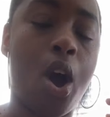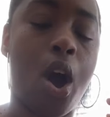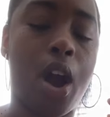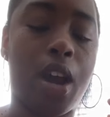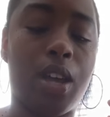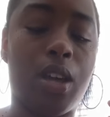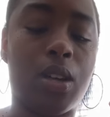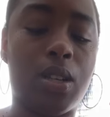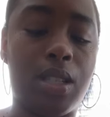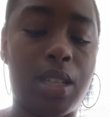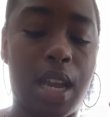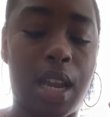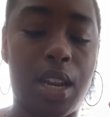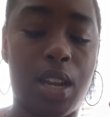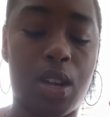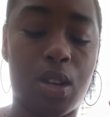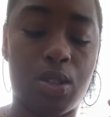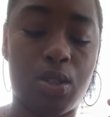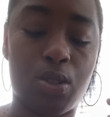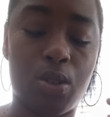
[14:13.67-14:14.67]
Are you going to stand in
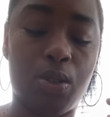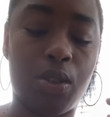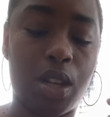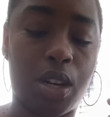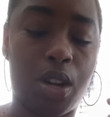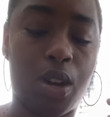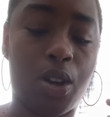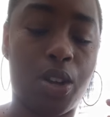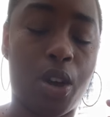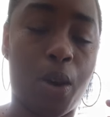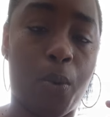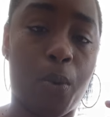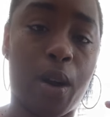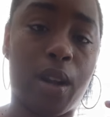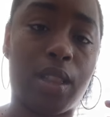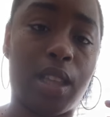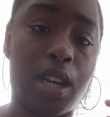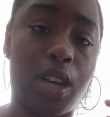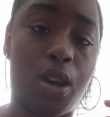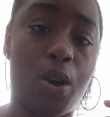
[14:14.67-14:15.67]
your truth and know your
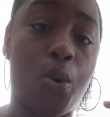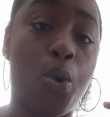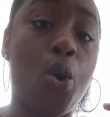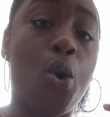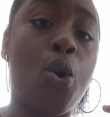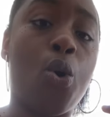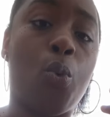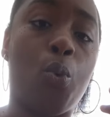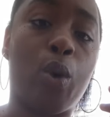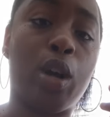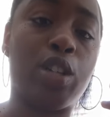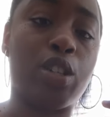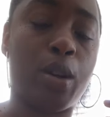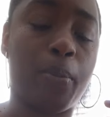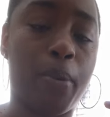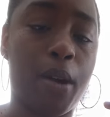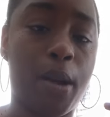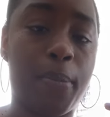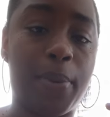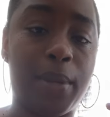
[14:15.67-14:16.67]
worth and know what your
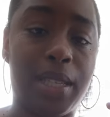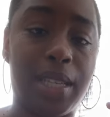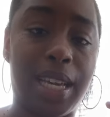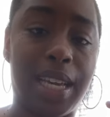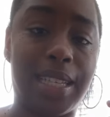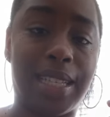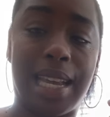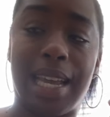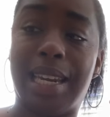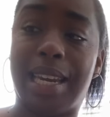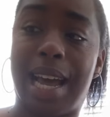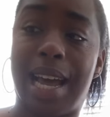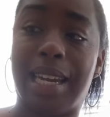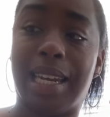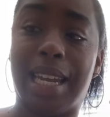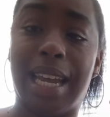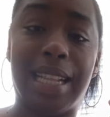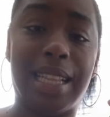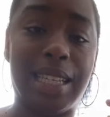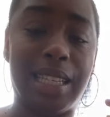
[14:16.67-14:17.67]
purpose is and not
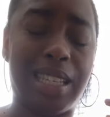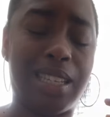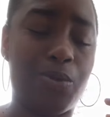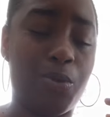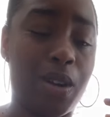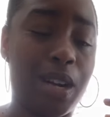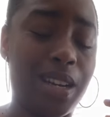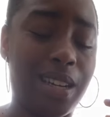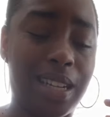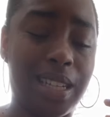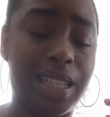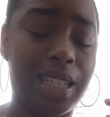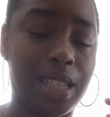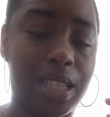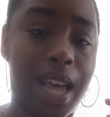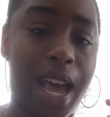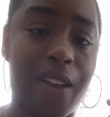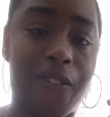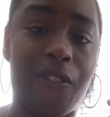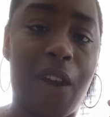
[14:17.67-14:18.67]
let this is what this is
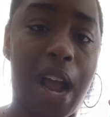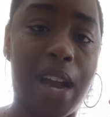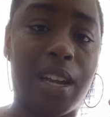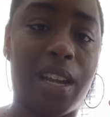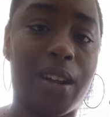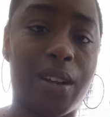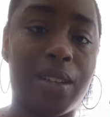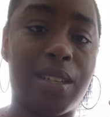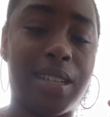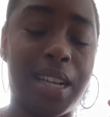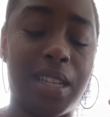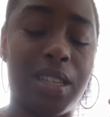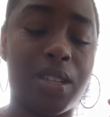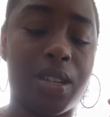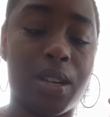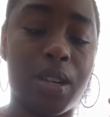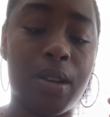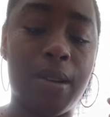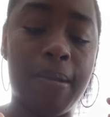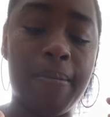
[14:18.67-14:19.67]
like finding your
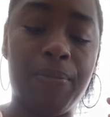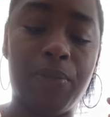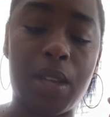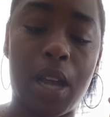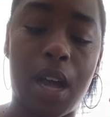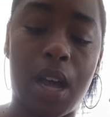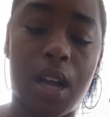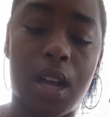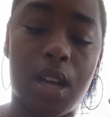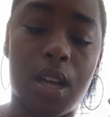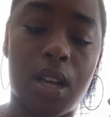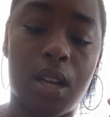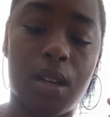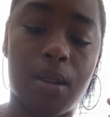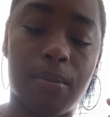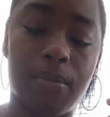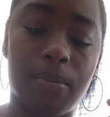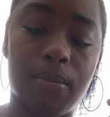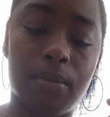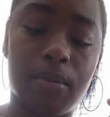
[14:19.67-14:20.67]
center.
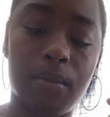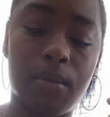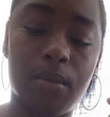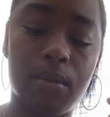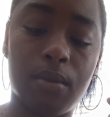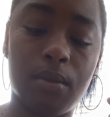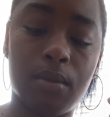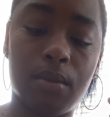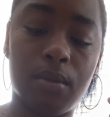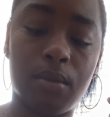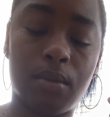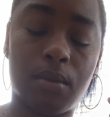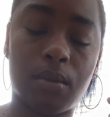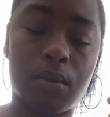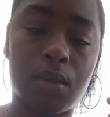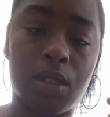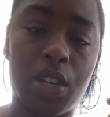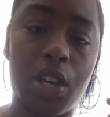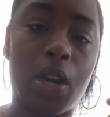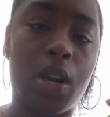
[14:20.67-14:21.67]
Um,
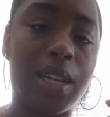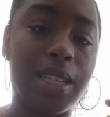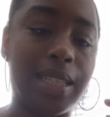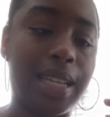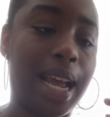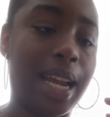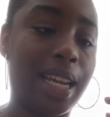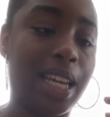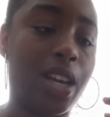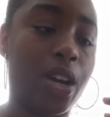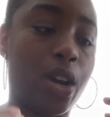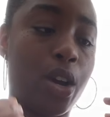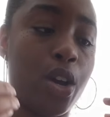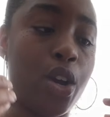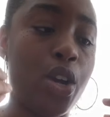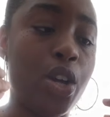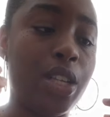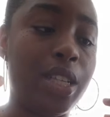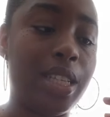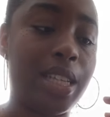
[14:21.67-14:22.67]
you're going to stand in your
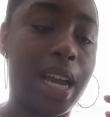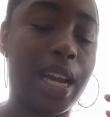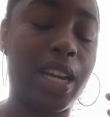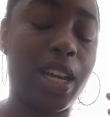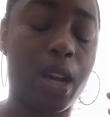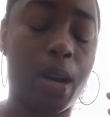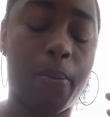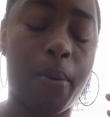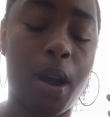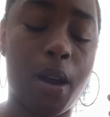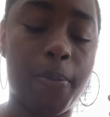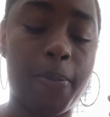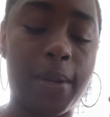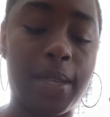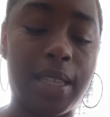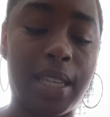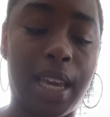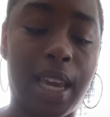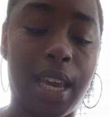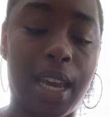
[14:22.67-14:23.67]
stand in your
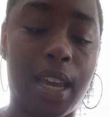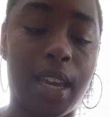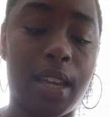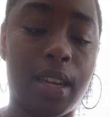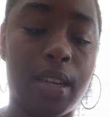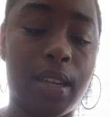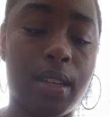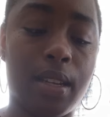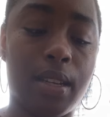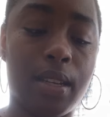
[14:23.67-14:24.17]
purpose and